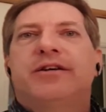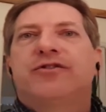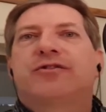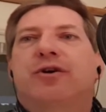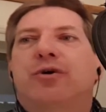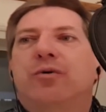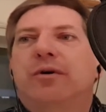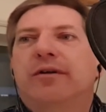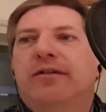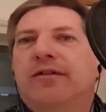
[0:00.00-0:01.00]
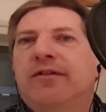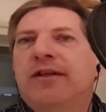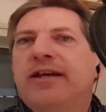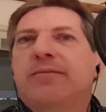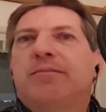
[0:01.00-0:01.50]
So
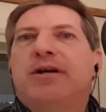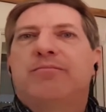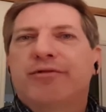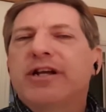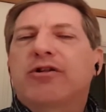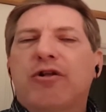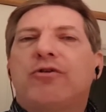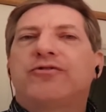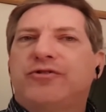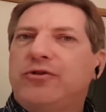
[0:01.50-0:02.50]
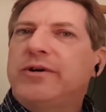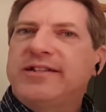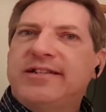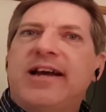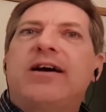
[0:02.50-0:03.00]
they can be pretty close to a
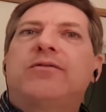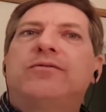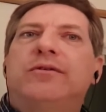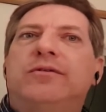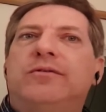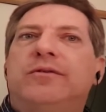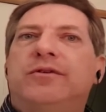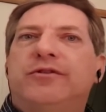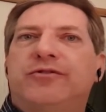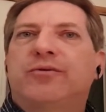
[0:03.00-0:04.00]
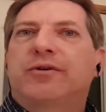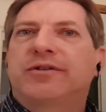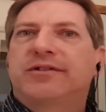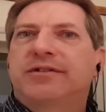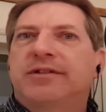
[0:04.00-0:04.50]
sound
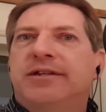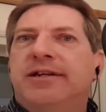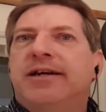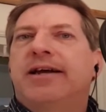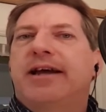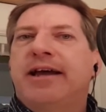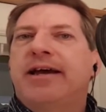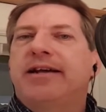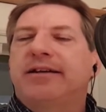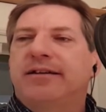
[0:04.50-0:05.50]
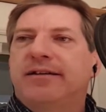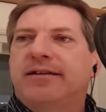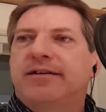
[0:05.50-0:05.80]
source and